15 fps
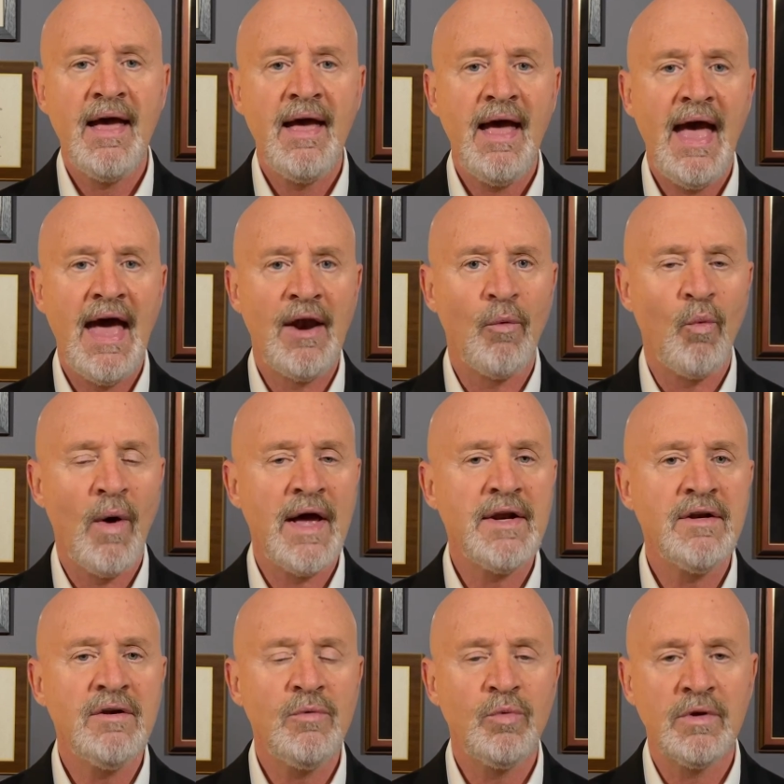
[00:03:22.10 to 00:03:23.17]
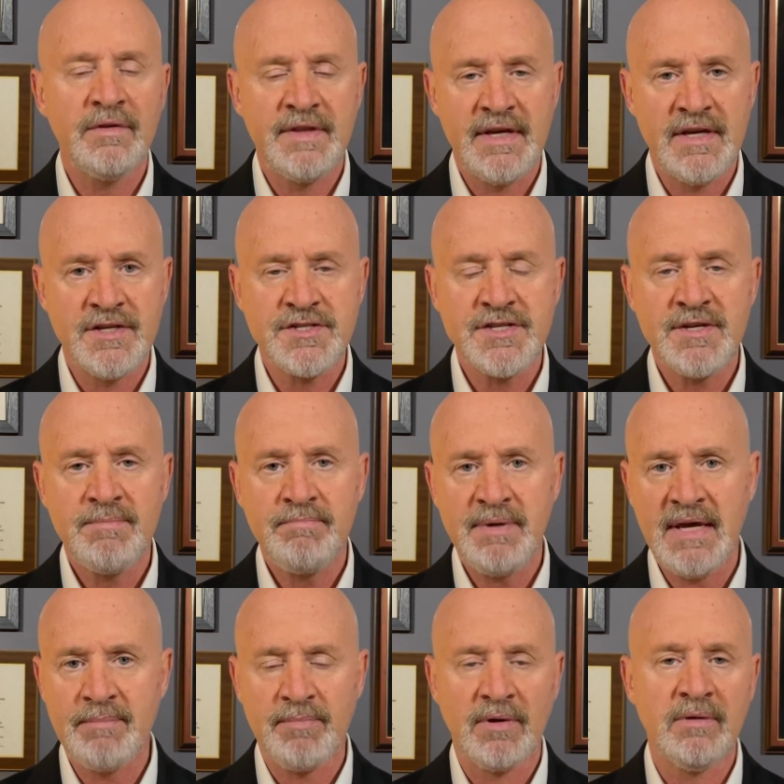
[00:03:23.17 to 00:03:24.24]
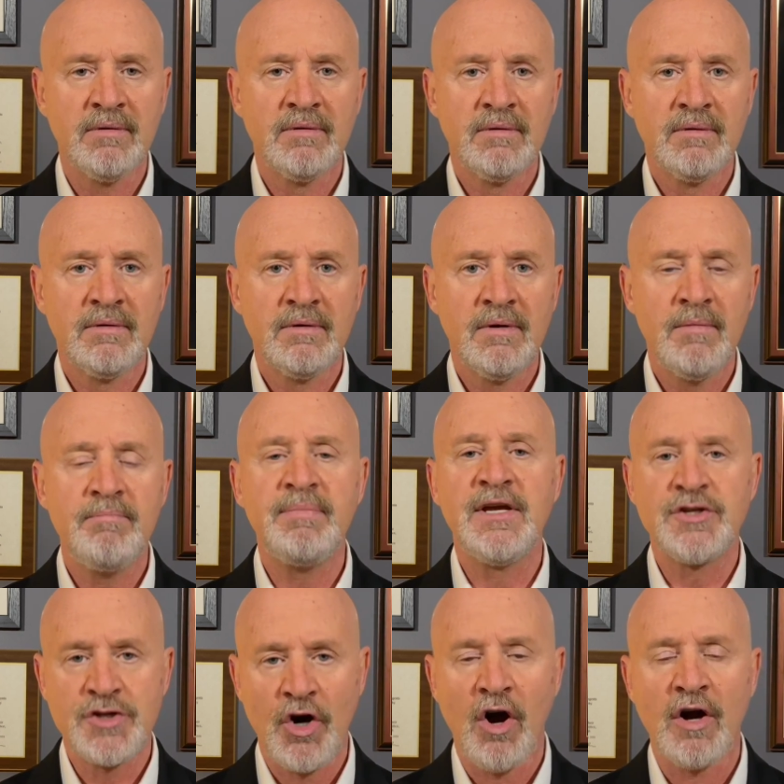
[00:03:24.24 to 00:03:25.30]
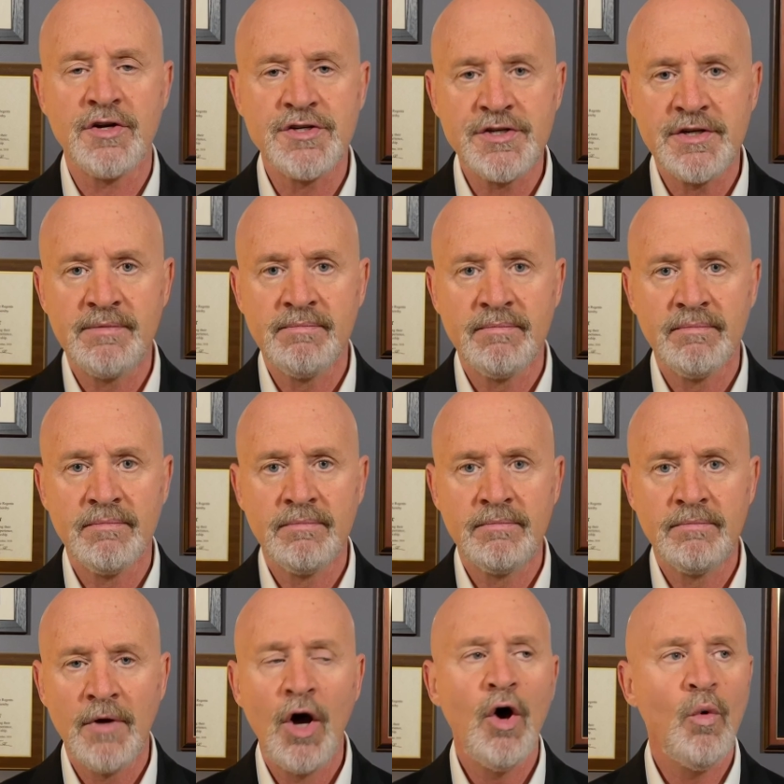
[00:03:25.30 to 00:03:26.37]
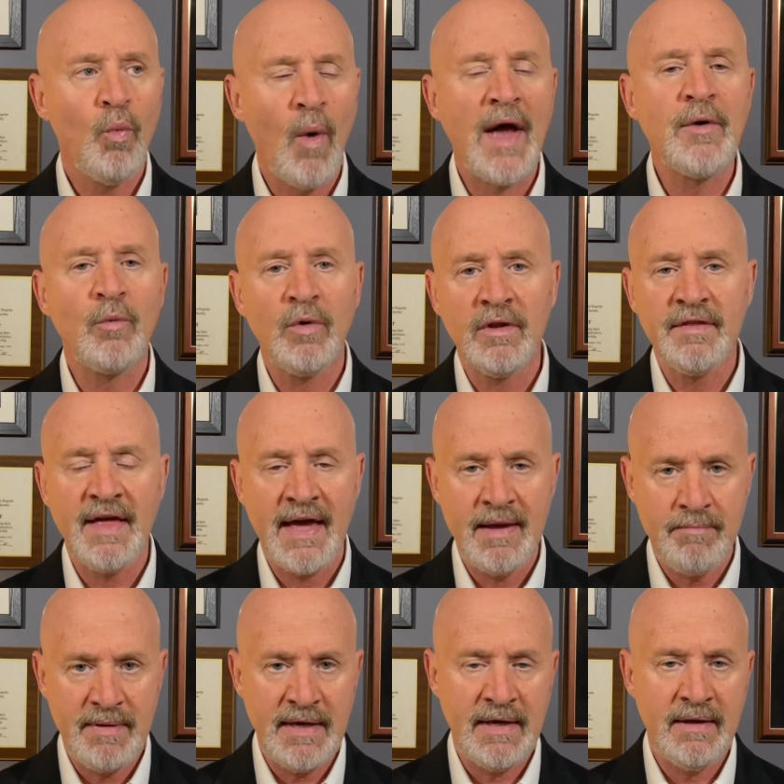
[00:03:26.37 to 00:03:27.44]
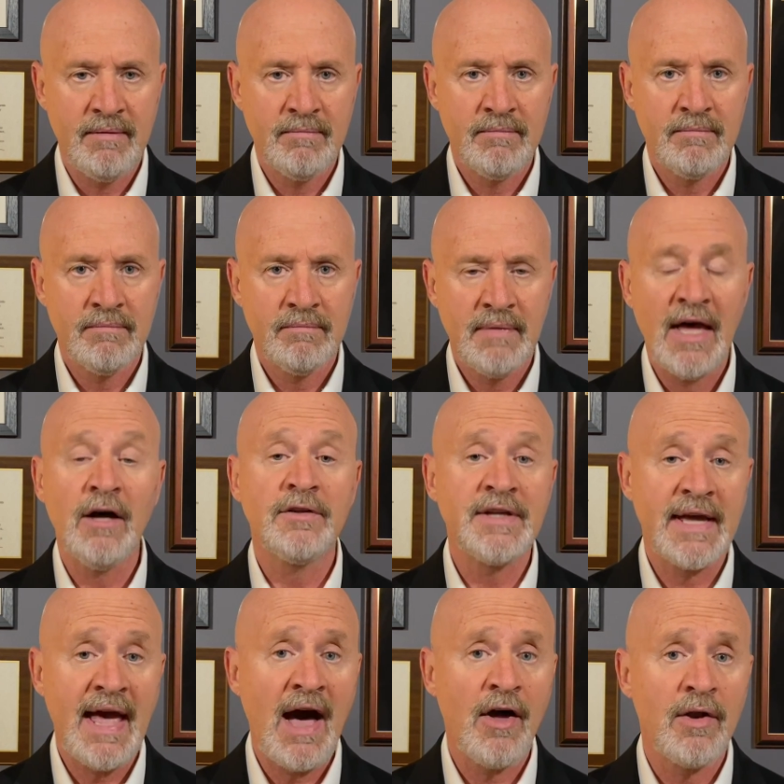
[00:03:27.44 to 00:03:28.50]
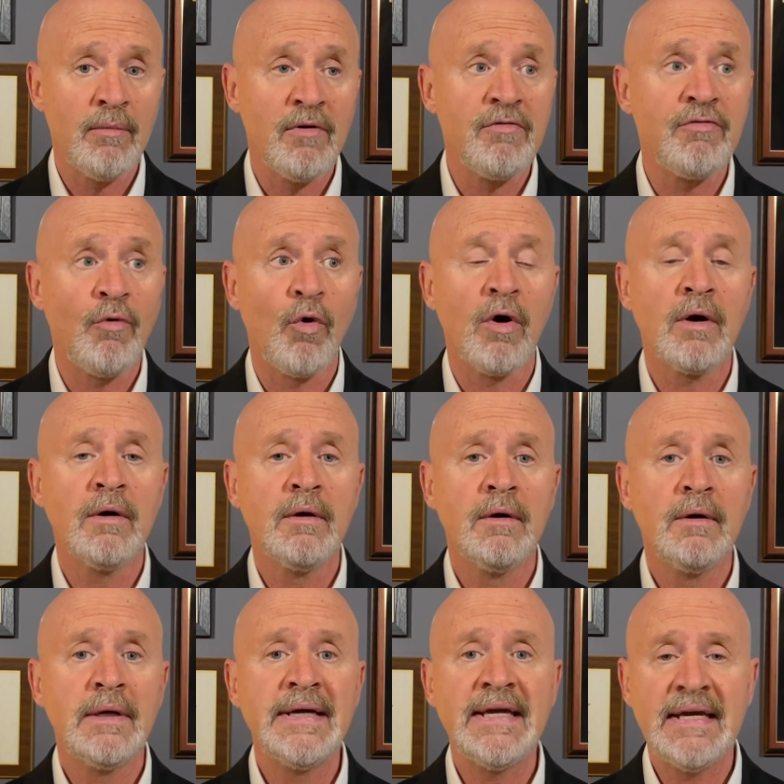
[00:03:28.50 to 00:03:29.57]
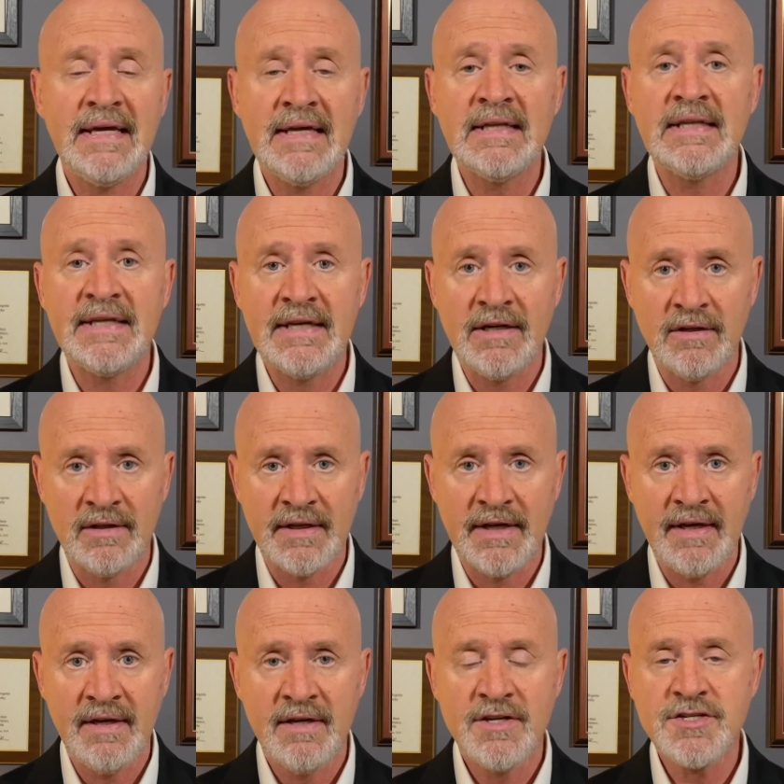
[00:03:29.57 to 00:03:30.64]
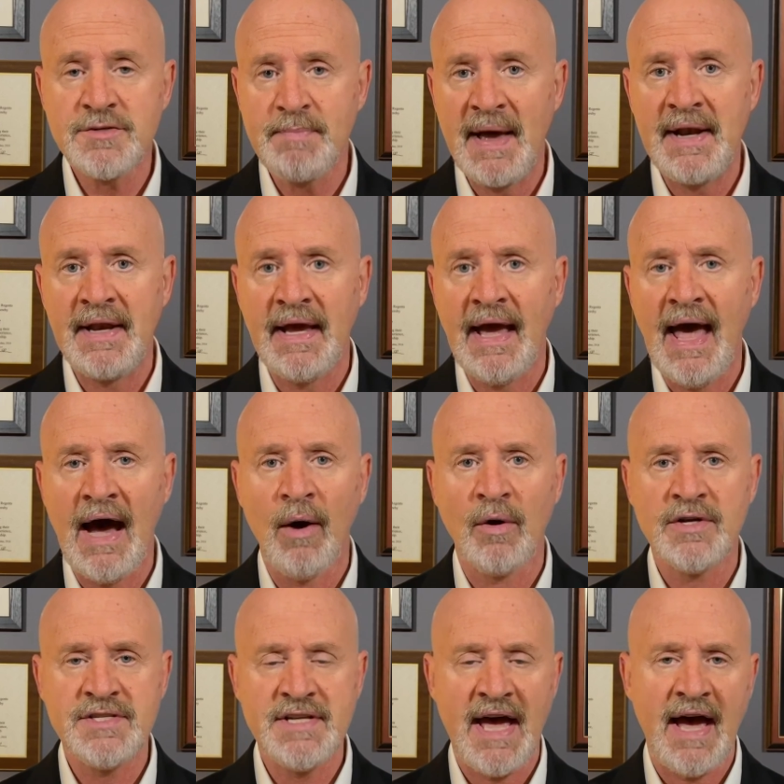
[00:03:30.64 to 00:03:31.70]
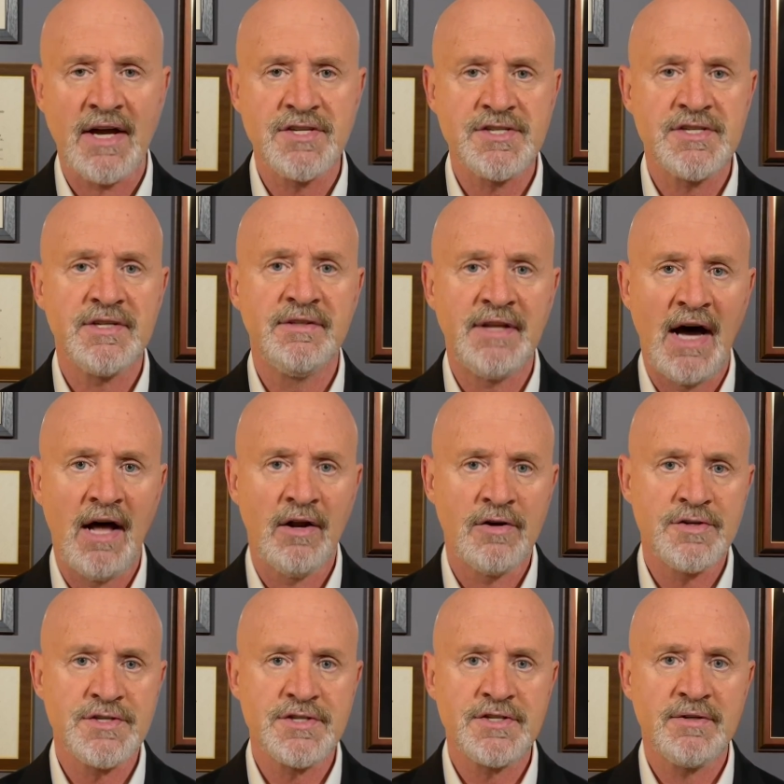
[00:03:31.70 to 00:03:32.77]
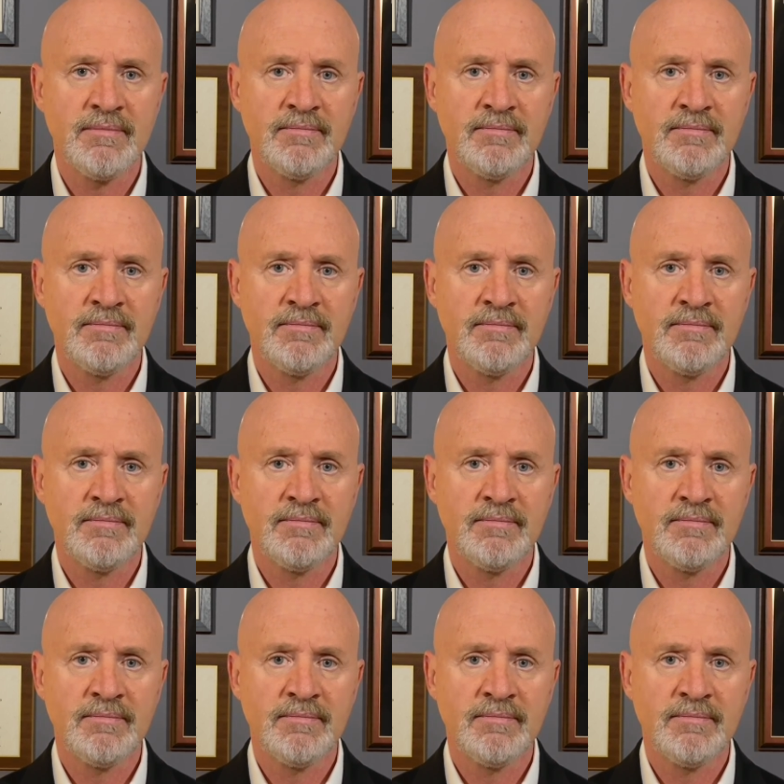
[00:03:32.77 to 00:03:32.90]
and when will these people be charged? When will they be held accountable for illegally spending our tax dollars?